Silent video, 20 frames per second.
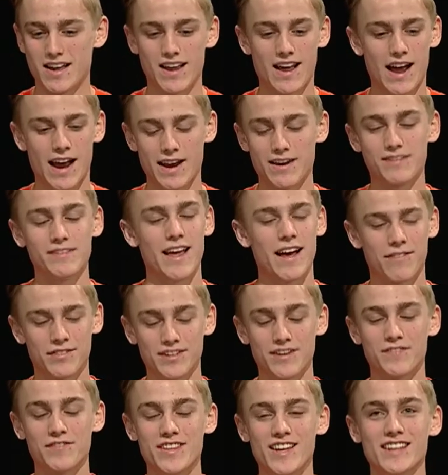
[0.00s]
I have
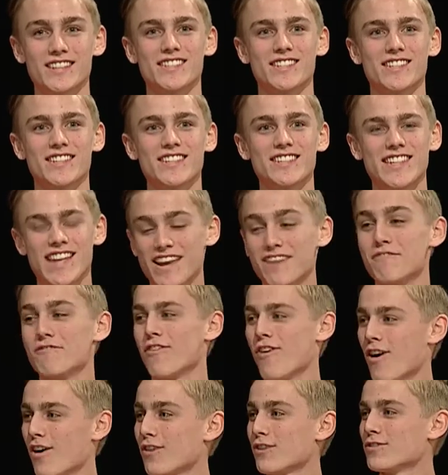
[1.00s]
lived this, get
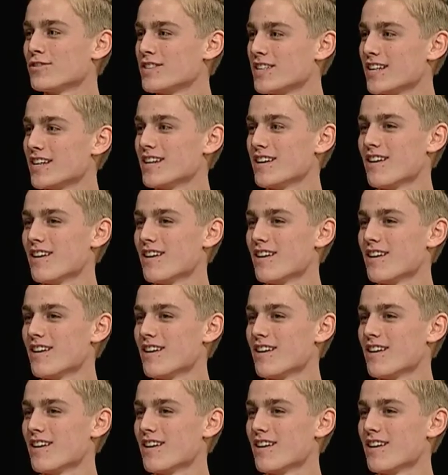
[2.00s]
involved.